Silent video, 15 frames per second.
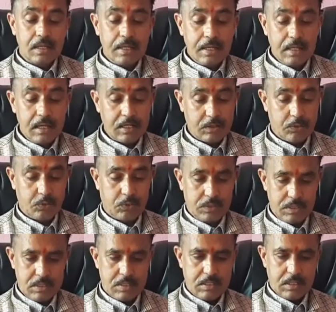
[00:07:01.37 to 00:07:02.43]

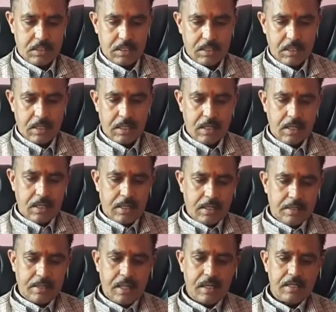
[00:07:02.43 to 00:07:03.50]
electrons
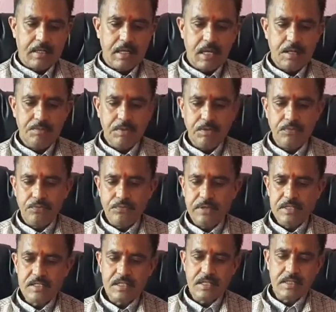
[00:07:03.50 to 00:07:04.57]
that can be
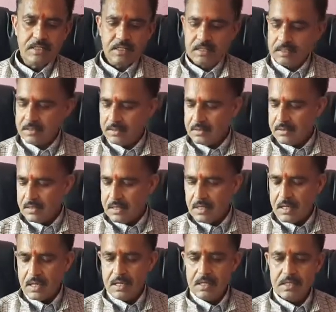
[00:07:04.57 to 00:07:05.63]
fitted in
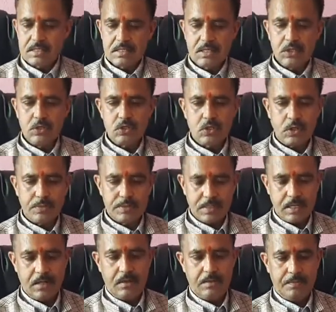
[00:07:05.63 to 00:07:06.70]
each
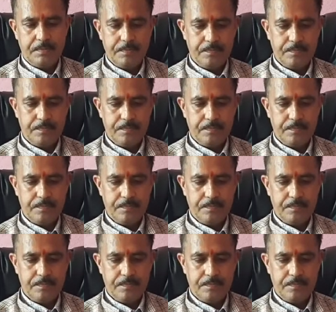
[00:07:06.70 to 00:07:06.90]
subcell.